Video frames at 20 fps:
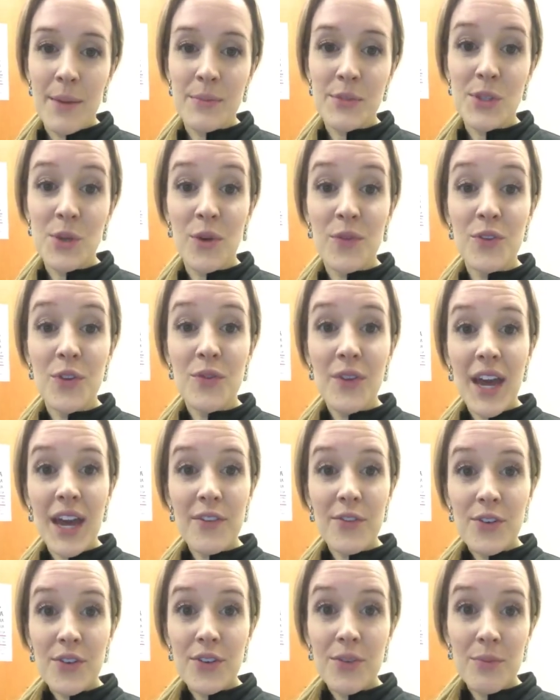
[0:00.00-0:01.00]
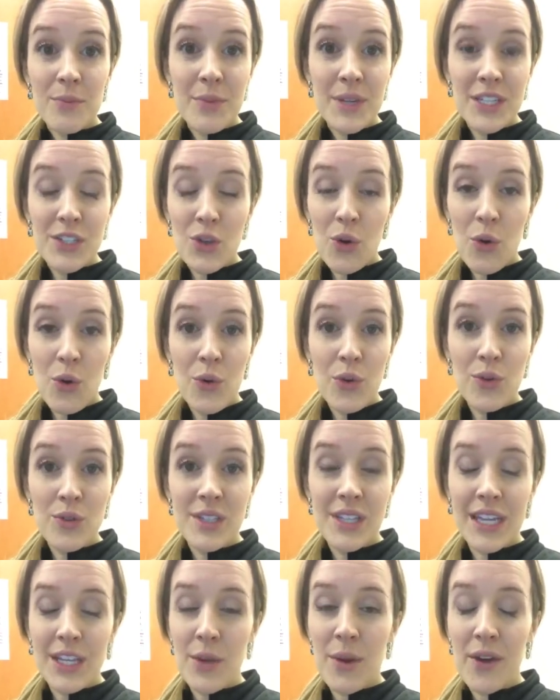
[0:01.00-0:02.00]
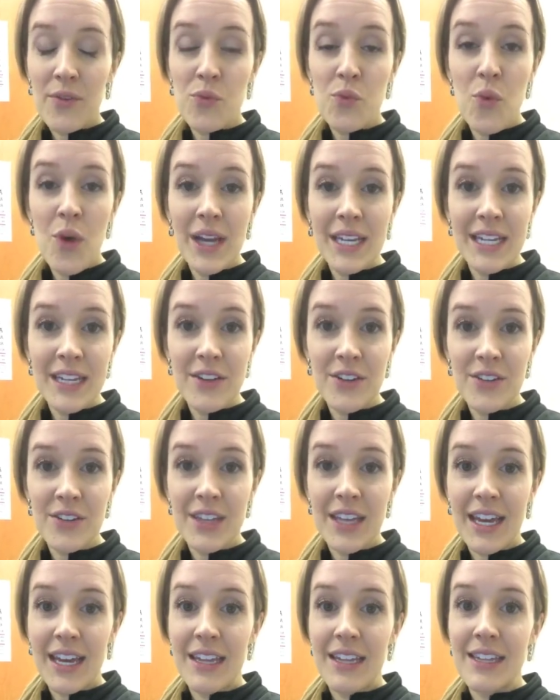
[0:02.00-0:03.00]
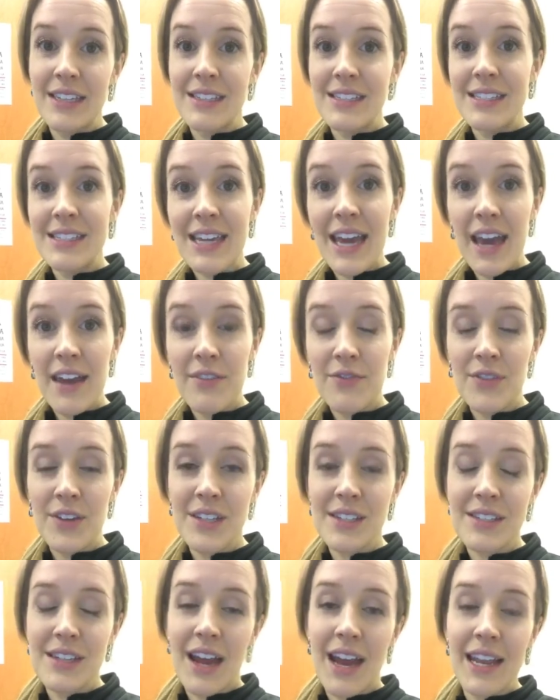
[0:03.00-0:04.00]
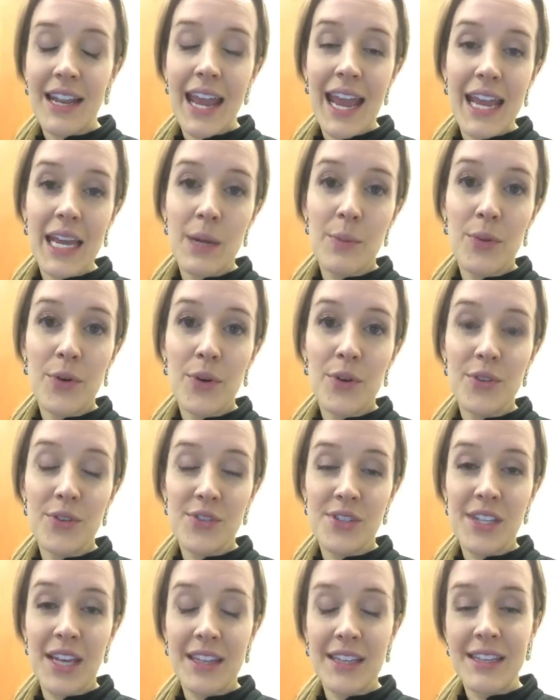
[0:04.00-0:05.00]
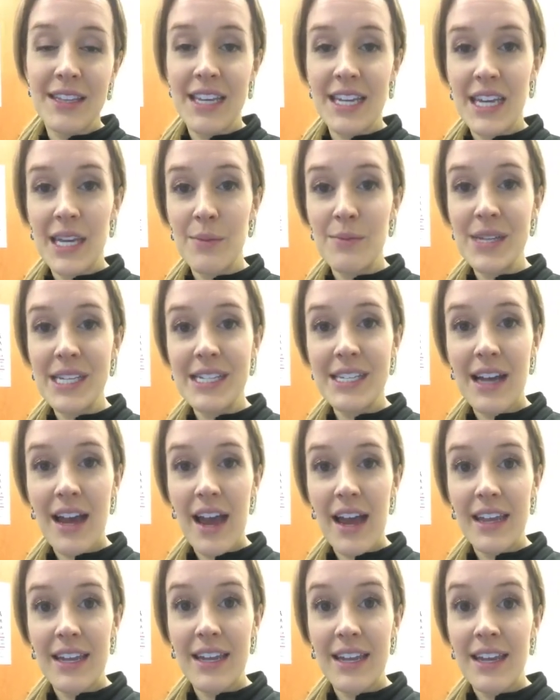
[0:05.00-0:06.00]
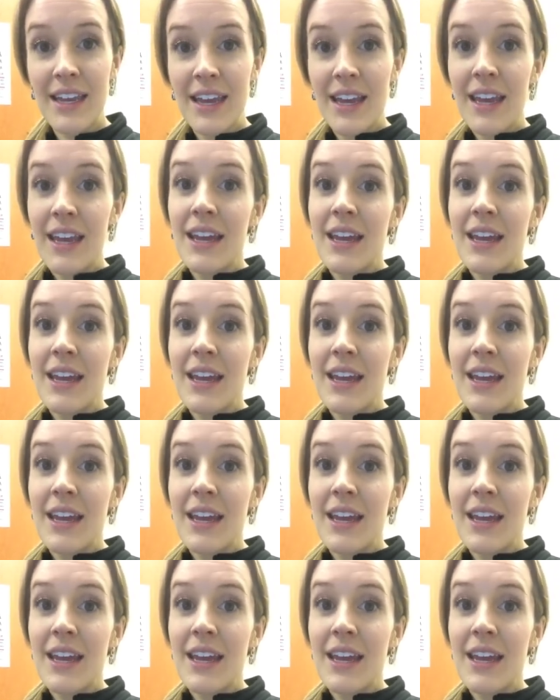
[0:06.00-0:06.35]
So if you've ever been told that you have one ear that is deaf, it's not aidable, there's nothing that can be done,